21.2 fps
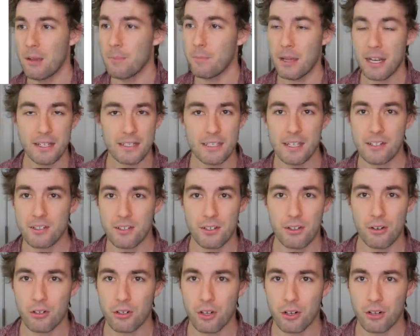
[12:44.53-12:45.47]
Pay attention
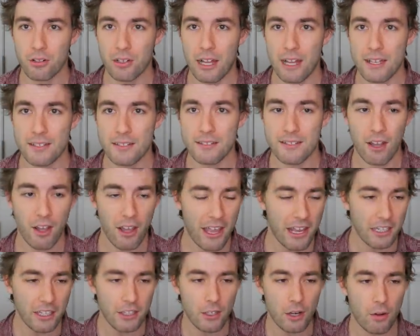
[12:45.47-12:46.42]
during your classes.
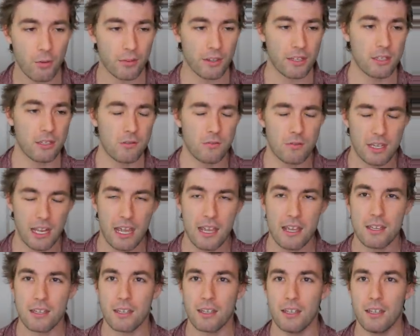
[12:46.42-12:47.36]
Any note that you
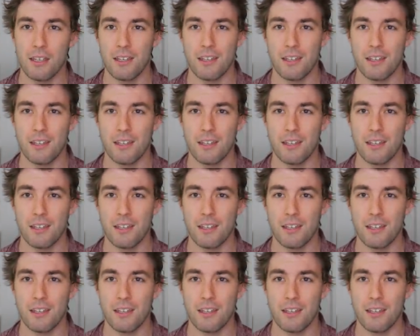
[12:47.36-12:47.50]
take